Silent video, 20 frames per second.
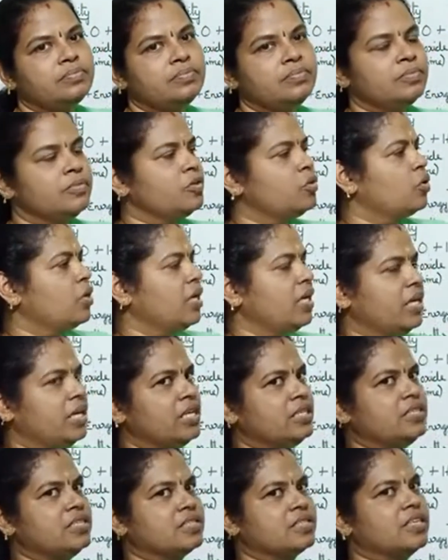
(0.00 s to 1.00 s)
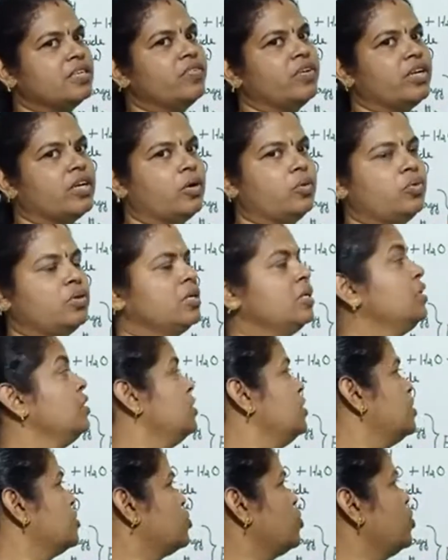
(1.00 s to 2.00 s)
Okay, heat is given out.
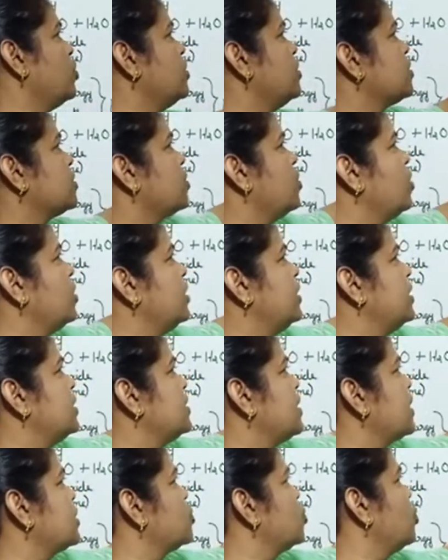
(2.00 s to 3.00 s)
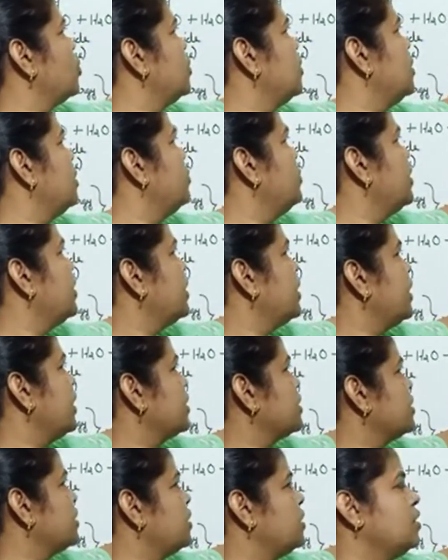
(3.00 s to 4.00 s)
So, it is called as exothermic
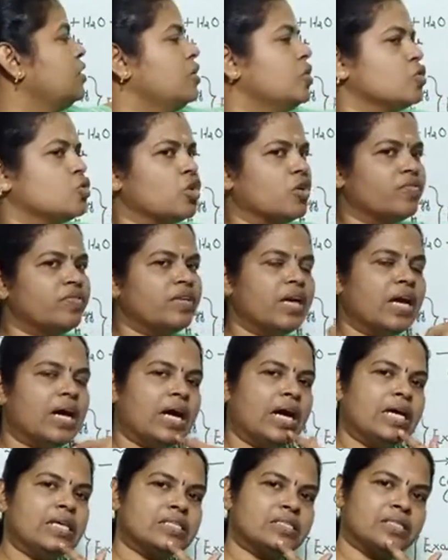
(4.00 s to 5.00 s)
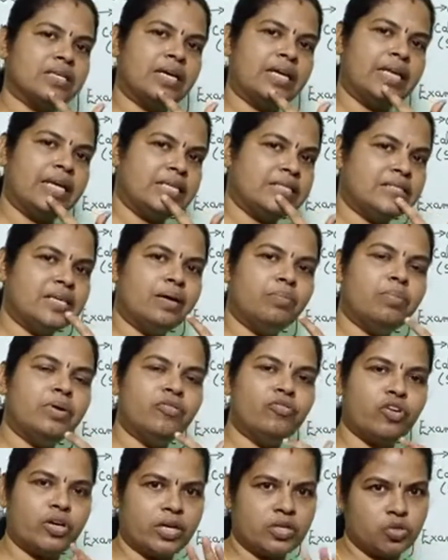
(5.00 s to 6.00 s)
reaction. So, if they ask an example
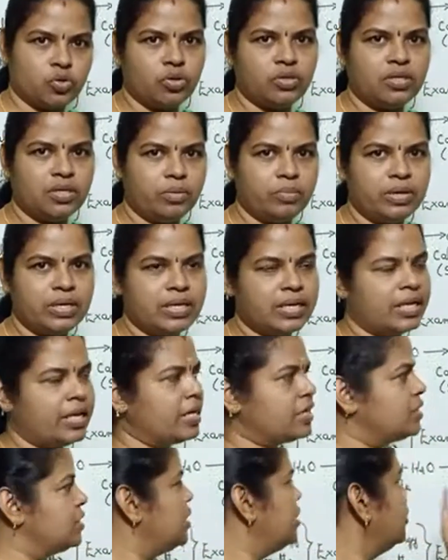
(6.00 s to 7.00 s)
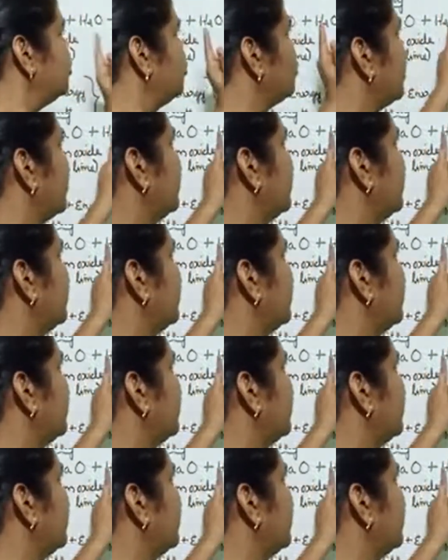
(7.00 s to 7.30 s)
for exothermic reaction, you can